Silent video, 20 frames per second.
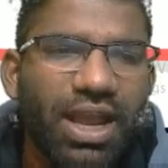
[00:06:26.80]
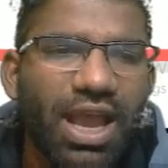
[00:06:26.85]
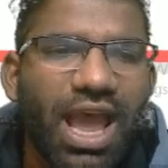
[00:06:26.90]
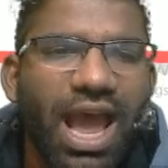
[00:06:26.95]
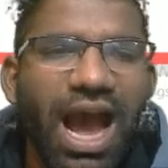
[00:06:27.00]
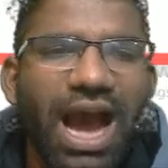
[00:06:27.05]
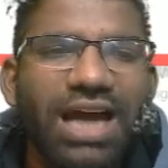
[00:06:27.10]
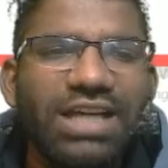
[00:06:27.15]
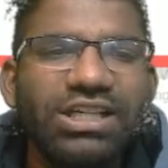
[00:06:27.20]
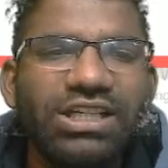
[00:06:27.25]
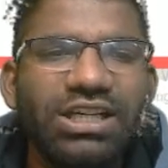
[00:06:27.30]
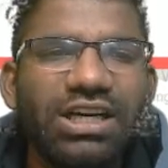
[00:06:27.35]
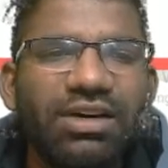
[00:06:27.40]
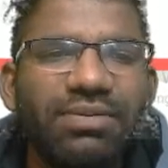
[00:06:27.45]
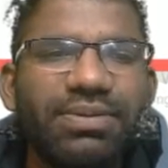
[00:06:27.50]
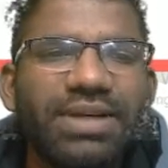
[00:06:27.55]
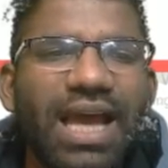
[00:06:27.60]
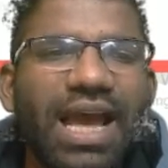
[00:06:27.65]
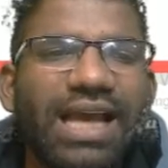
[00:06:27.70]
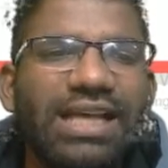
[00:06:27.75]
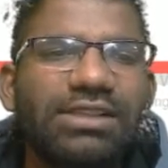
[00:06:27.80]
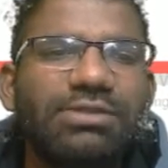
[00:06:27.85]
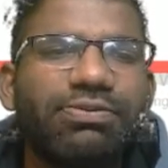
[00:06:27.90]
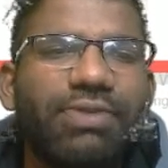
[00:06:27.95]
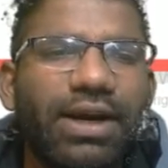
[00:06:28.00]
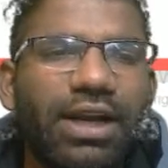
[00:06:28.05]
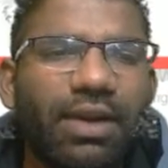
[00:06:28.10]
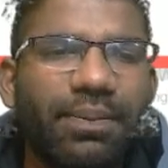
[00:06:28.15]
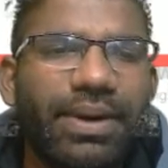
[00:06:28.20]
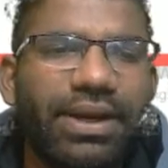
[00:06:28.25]
are termed as
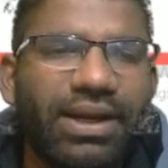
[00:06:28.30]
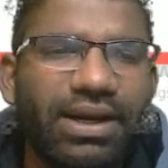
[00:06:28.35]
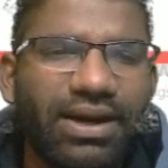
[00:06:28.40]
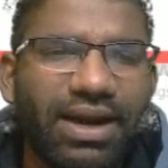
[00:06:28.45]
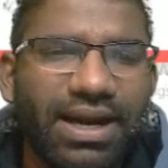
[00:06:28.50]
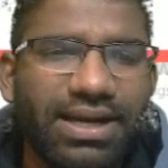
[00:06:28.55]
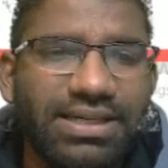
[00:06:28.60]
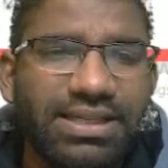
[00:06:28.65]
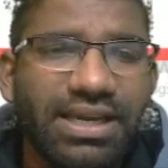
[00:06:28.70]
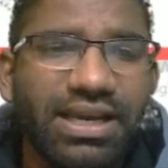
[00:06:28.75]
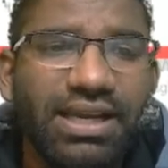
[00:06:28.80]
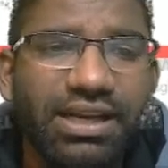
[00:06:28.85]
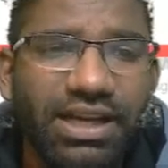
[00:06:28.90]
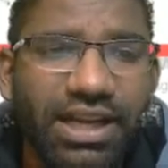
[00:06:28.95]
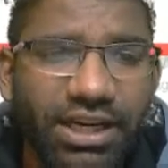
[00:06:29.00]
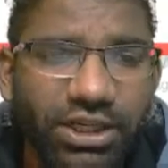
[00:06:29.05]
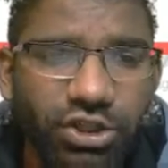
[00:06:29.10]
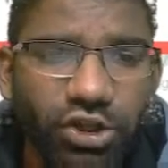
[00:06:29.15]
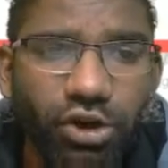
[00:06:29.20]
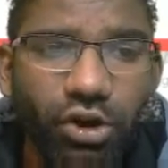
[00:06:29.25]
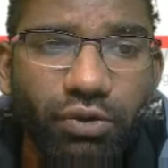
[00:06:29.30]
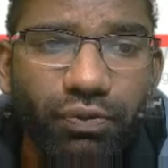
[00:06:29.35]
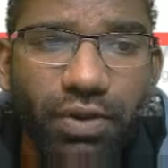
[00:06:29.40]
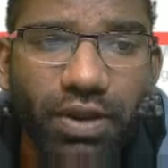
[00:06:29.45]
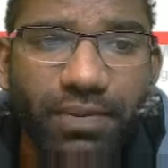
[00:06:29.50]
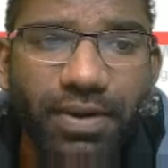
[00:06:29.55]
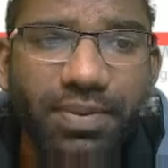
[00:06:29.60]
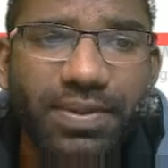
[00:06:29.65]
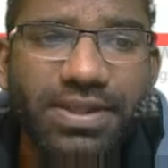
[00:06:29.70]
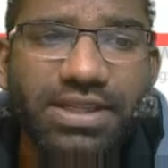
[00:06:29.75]
fundamental rights. Later on we
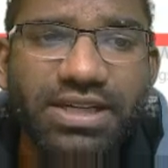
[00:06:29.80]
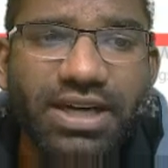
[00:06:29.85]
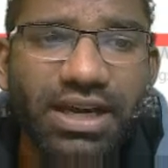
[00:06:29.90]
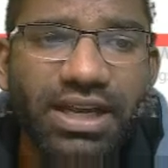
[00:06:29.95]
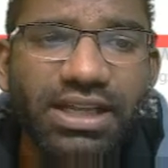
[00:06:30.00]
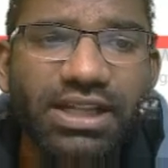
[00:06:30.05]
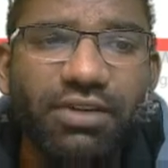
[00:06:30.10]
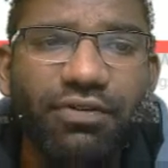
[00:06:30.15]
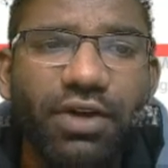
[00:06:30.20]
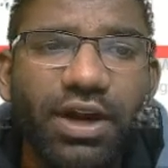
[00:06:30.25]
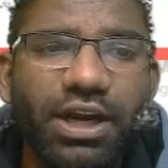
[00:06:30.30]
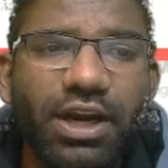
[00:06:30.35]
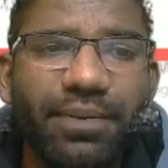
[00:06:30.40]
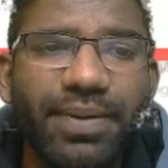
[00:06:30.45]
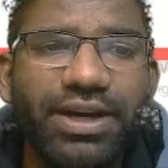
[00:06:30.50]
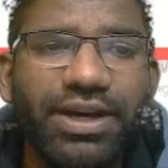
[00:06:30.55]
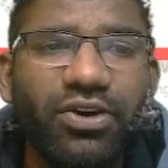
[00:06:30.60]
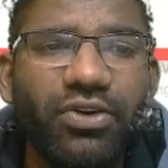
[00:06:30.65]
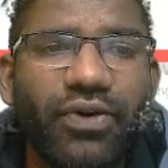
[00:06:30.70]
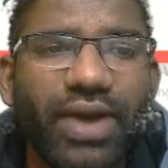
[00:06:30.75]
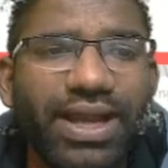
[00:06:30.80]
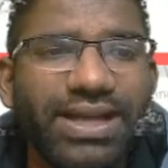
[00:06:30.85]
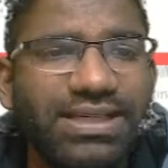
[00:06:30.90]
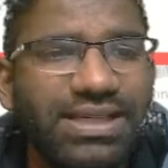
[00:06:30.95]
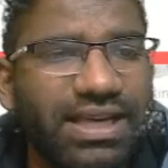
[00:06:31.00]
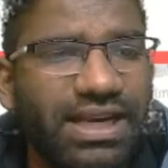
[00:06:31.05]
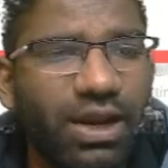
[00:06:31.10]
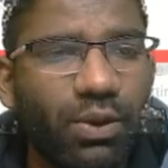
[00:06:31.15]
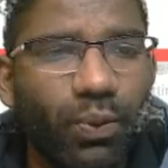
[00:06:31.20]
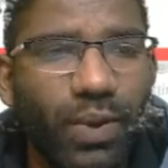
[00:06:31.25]
will be studying the fundamental rights
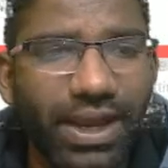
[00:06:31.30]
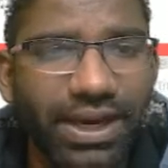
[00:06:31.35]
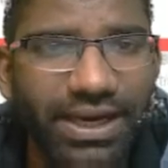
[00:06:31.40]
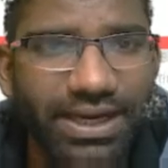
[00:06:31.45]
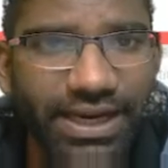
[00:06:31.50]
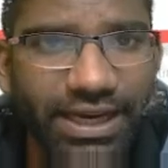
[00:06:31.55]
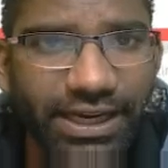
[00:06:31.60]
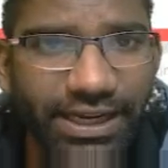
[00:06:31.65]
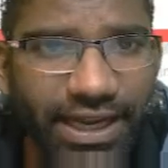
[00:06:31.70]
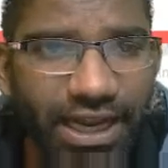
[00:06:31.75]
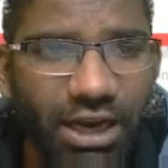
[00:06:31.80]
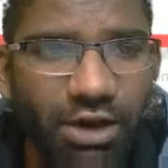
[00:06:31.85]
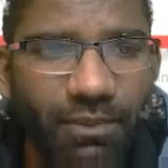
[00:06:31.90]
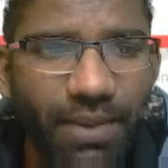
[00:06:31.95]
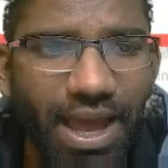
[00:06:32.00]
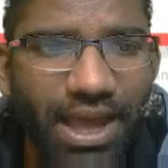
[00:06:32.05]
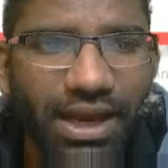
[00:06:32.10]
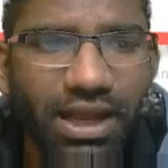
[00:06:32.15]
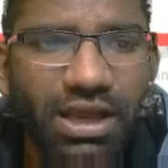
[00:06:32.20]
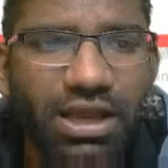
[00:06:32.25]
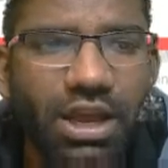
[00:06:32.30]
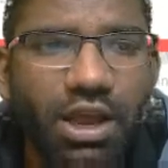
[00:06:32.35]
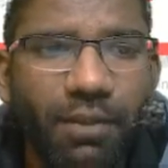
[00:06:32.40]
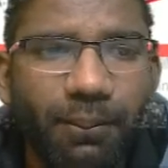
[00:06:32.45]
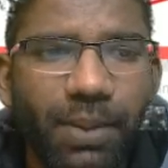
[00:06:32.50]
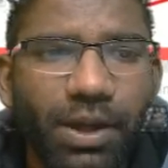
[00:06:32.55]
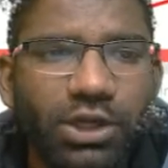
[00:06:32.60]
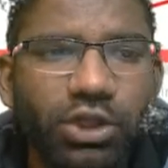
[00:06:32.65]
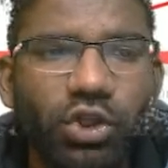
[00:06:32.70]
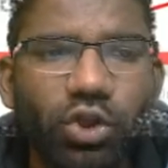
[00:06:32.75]
in a very detailed manner,
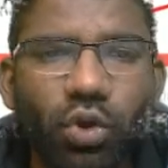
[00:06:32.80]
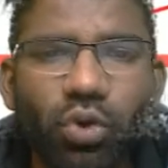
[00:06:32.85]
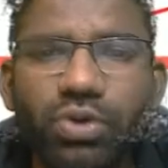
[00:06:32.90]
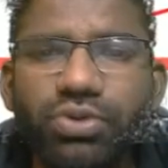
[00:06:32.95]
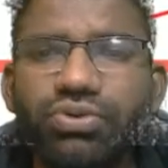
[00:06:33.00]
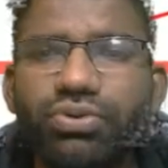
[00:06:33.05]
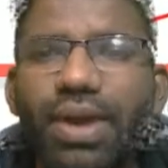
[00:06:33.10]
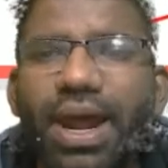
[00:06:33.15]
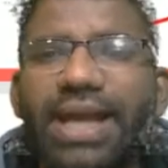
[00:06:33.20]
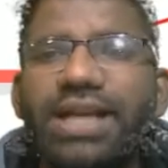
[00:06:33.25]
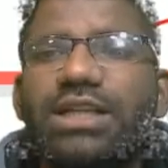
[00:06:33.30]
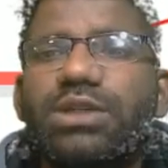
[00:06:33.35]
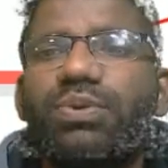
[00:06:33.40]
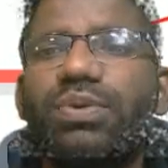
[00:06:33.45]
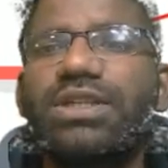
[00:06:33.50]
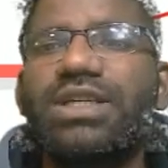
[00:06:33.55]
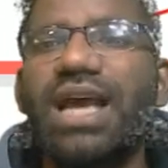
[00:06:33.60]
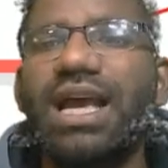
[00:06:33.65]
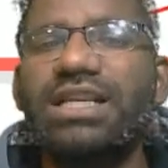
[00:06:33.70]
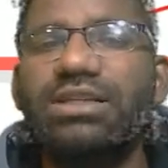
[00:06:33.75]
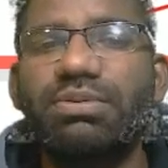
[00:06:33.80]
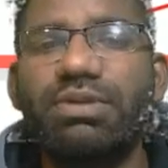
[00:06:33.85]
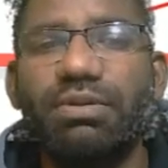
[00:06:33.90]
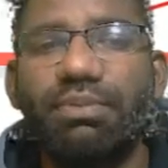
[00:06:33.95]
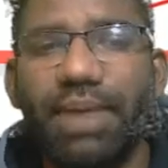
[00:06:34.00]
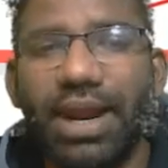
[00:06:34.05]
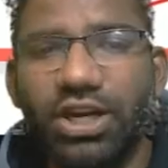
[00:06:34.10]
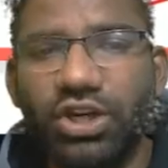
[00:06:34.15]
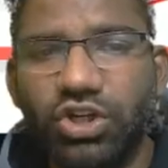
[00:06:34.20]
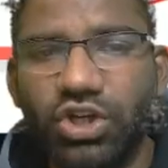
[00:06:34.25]
but those rights which has been
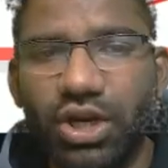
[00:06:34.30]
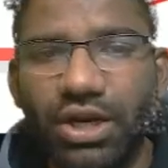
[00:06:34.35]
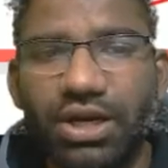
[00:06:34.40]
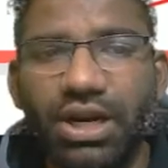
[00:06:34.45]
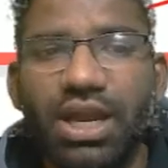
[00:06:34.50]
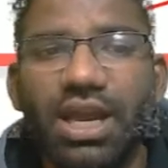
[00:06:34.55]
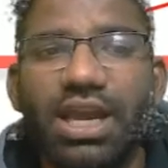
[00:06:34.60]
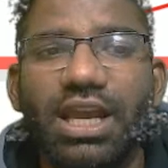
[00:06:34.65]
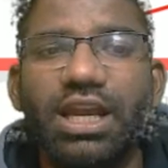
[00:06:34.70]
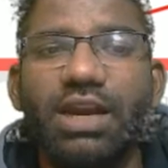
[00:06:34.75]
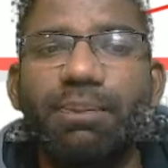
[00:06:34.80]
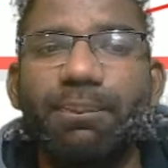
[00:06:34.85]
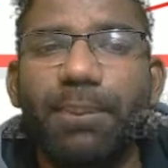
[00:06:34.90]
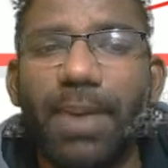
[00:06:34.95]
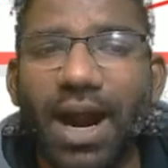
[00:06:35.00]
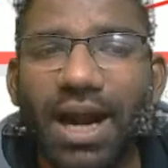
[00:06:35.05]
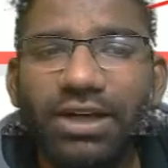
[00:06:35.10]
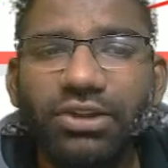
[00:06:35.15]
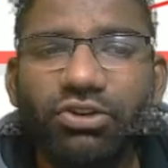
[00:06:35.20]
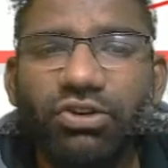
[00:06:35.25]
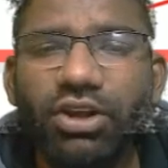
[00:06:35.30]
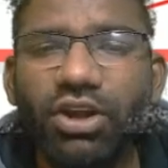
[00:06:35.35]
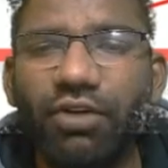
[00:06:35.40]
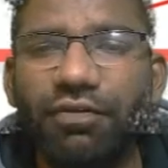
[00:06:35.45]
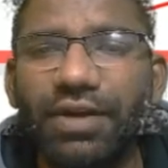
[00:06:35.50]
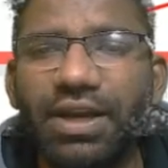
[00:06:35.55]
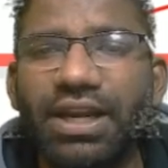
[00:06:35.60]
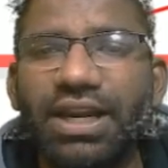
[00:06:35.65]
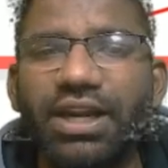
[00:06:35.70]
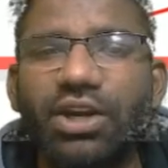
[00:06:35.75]
mentioned in Part 3 of
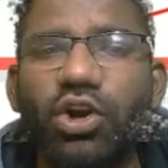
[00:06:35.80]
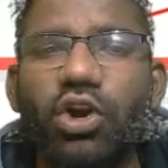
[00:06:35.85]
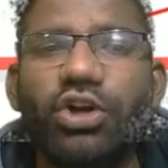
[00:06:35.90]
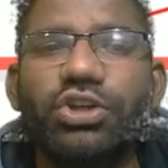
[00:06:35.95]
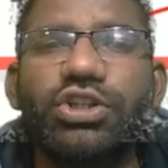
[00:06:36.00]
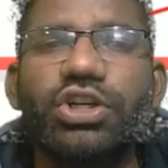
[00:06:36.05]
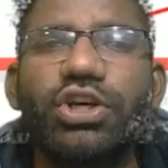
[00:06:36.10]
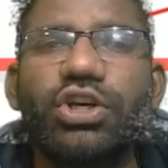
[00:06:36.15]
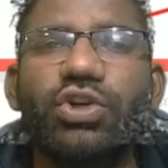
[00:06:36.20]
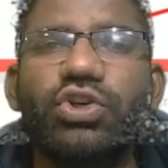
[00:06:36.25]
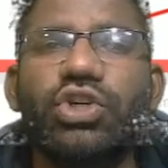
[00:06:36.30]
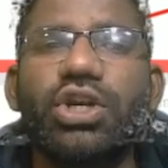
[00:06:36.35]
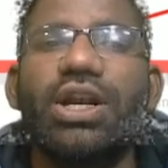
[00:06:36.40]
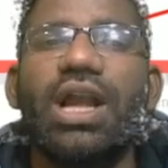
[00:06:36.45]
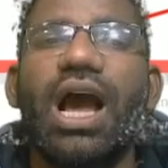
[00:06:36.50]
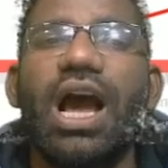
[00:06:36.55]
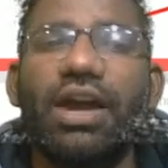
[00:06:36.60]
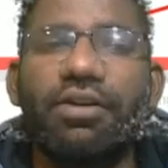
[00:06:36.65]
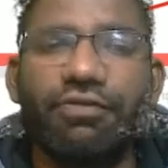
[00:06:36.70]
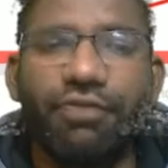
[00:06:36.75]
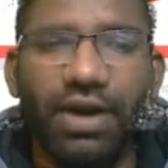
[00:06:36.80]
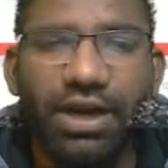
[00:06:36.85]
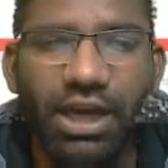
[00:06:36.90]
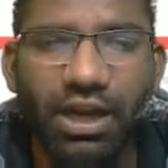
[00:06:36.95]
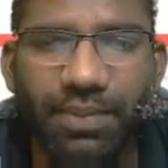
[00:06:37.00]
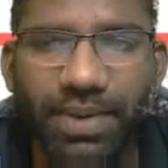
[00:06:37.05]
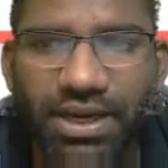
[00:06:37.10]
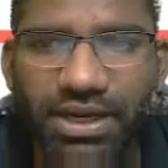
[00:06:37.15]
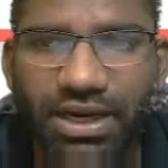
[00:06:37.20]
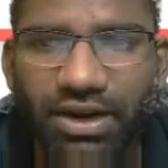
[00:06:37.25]
Indian Constitution are
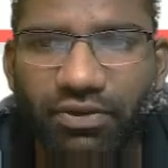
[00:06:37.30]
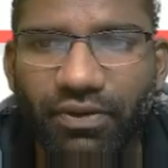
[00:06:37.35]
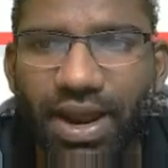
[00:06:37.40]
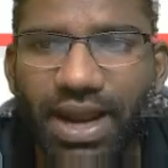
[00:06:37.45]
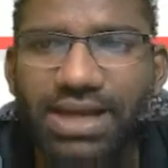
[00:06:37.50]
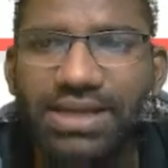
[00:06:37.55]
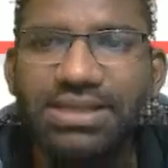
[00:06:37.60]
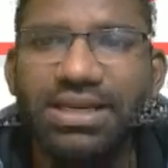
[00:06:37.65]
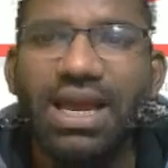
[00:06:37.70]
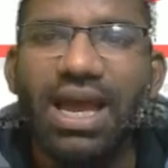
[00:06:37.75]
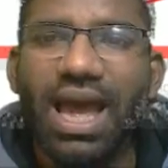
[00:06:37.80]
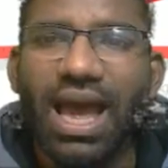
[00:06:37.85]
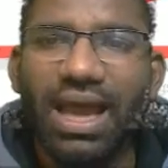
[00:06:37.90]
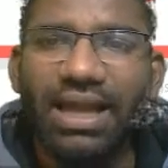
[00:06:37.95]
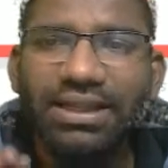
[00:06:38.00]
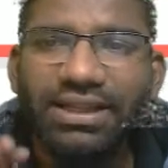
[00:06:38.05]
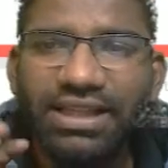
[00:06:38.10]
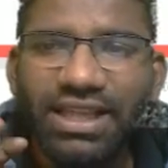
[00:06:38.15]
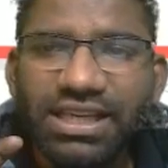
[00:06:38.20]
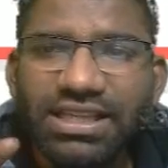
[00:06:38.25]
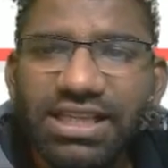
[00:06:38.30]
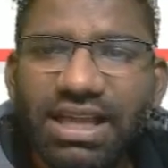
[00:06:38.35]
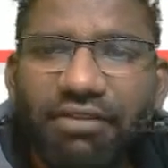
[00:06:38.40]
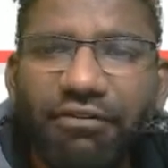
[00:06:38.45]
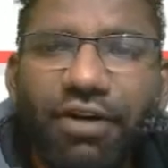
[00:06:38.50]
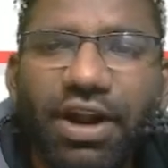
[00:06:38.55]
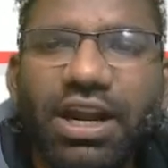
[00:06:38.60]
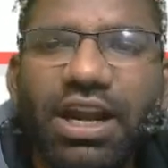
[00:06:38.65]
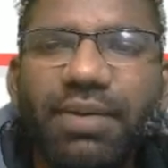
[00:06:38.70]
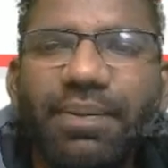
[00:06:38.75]
fundamental rights, and this
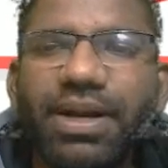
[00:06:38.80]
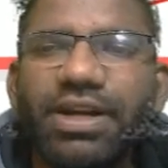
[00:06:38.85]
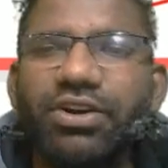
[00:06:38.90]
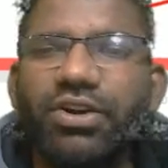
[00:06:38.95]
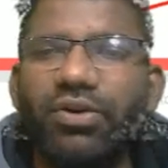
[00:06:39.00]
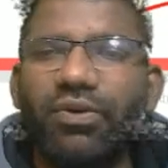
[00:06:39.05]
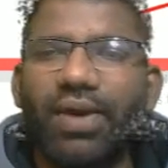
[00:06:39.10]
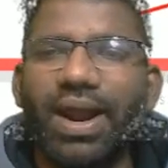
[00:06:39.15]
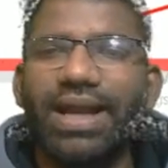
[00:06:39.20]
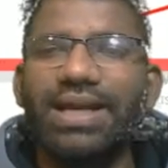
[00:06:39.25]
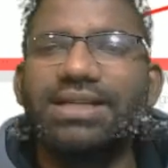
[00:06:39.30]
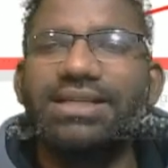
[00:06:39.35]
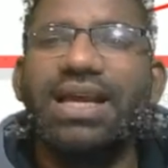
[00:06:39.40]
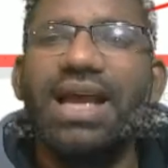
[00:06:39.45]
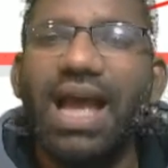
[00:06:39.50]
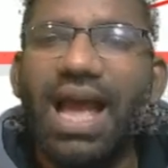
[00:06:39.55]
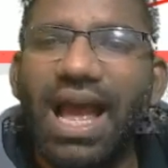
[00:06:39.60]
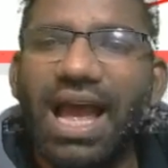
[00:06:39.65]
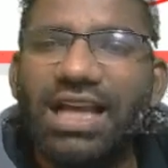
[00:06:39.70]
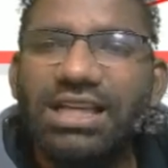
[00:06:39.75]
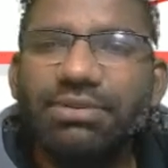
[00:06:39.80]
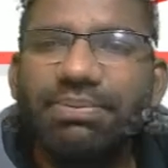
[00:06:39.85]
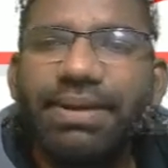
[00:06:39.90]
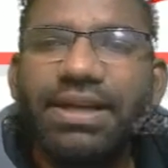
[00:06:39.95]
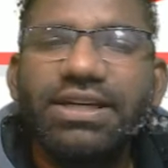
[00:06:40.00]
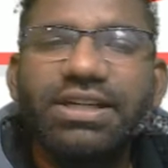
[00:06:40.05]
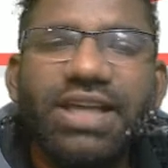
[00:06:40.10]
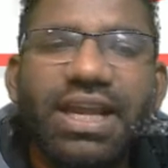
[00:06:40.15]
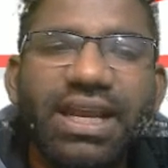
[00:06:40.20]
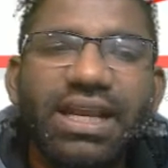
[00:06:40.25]
fundamental rights has
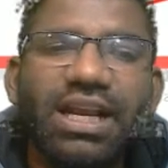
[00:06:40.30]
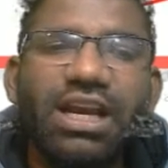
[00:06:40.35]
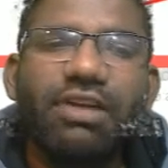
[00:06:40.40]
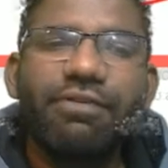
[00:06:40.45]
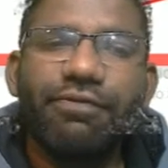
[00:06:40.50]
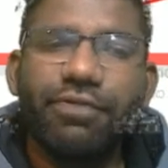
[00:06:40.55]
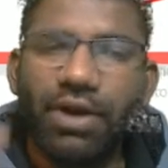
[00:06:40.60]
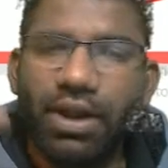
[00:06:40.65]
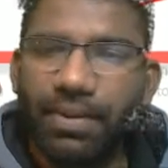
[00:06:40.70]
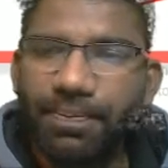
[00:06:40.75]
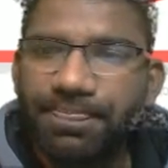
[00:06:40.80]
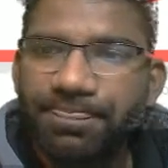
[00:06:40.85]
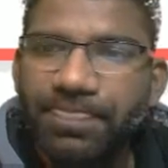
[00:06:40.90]
been taken from